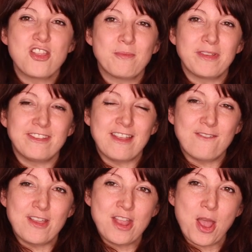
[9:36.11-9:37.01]
Number
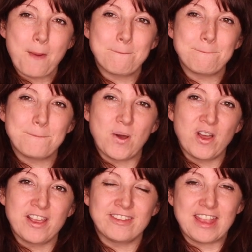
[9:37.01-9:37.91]
7,
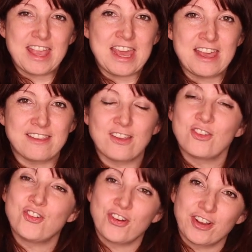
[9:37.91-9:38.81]
boys need
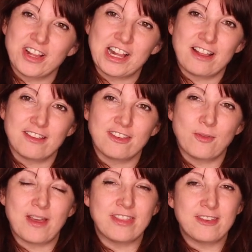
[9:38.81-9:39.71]
structure.
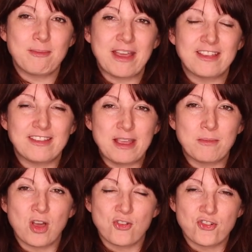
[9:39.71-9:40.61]
So while this might
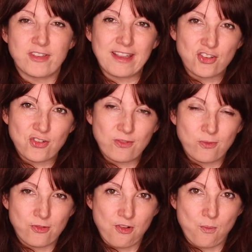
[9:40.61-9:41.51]
seem contradictory
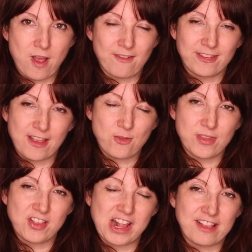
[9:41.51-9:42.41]
from what I've said
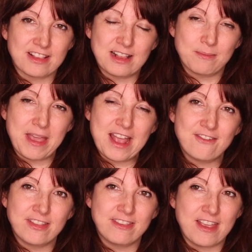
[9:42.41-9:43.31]
with gentle
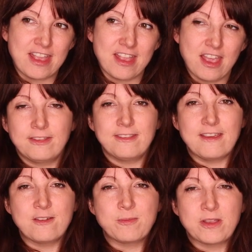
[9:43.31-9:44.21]
parenting,
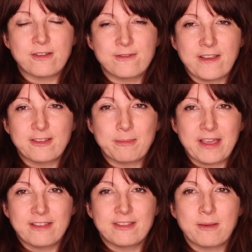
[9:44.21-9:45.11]
Steve Biddulph
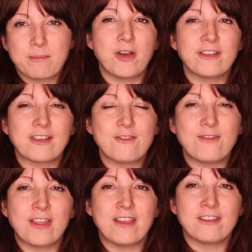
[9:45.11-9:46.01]
explains that boys can
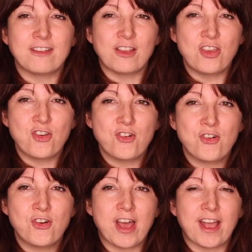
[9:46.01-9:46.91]
feel
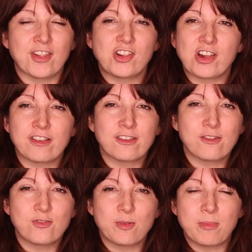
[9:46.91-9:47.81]
insecure and
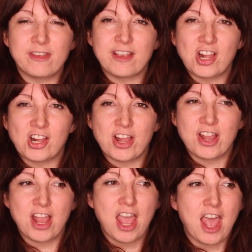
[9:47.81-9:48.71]
jostle for
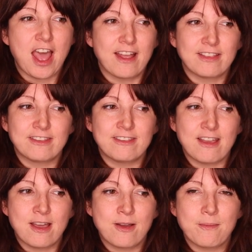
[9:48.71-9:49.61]
position and
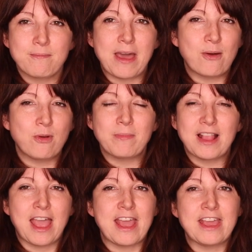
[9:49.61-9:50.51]
start power
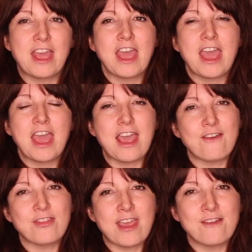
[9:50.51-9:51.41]
play
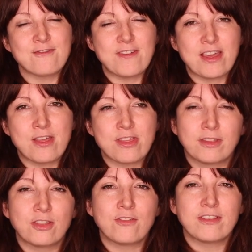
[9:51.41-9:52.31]
if they feel
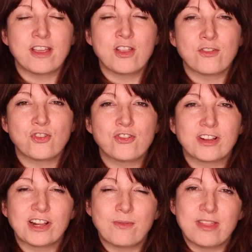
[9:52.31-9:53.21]
that there isn't enough
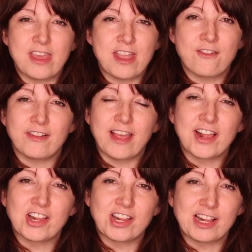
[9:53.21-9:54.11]
structure within a
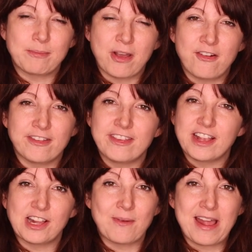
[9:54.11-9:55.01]
relationship or a
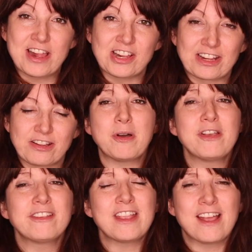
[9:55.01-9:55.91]
situation.
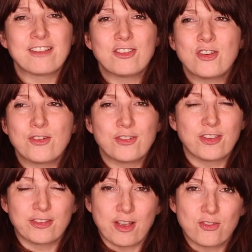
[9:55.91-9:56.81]
Boys can act tough
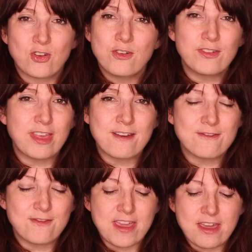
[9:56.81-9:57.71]
to sort of cover that
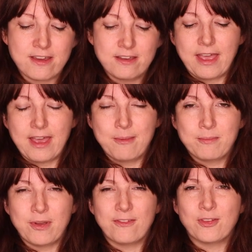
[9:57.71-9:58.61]
fear,
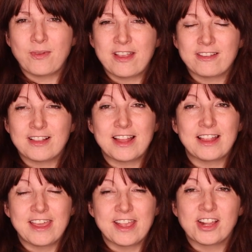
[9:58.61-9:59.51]
but if someone is
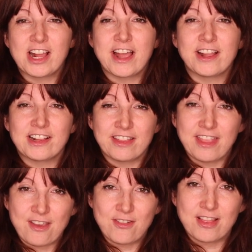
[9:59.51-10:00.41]
clearly in charge, then
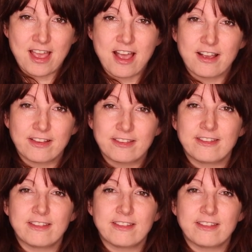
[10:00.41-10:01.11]
they relax.